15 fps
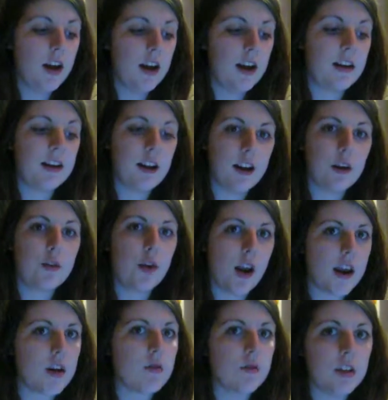and that
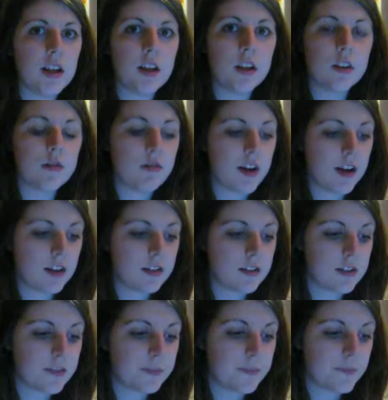created a really good
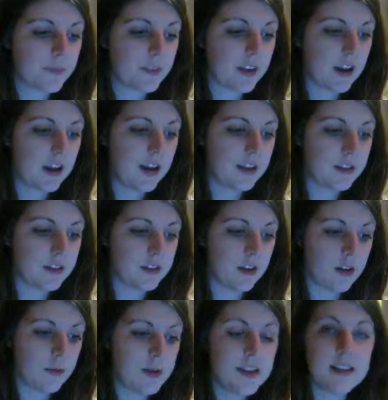effect. And
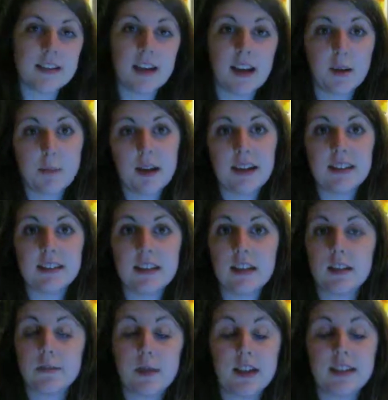it didn't take many
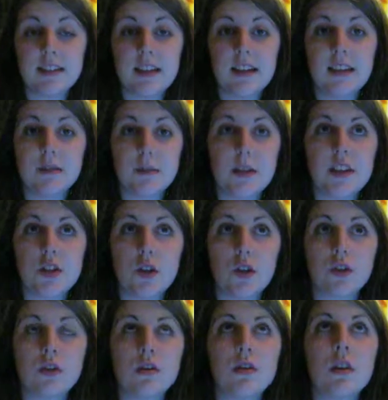
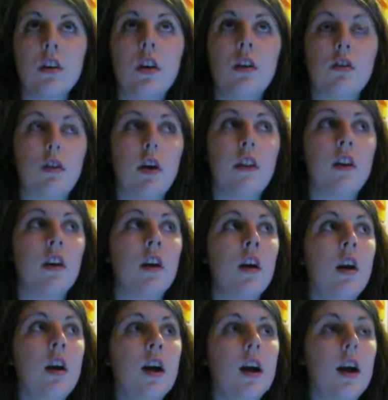shots rather,
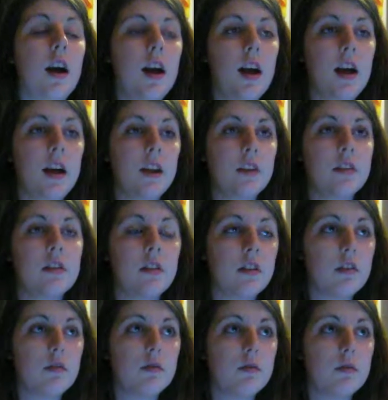and
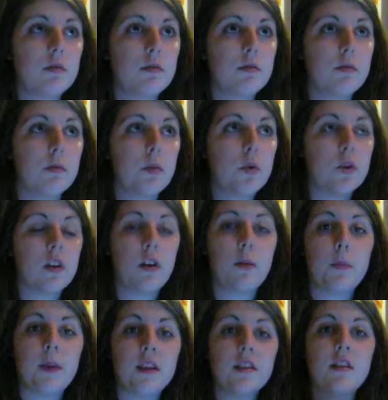walked
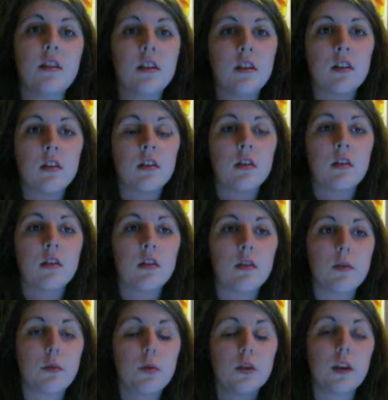up to
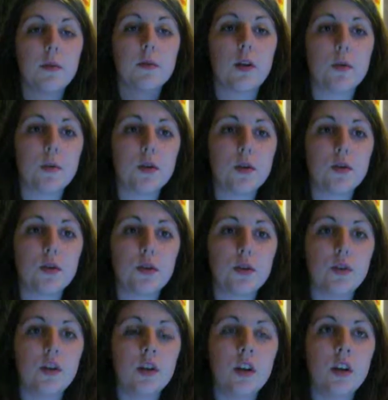open the door,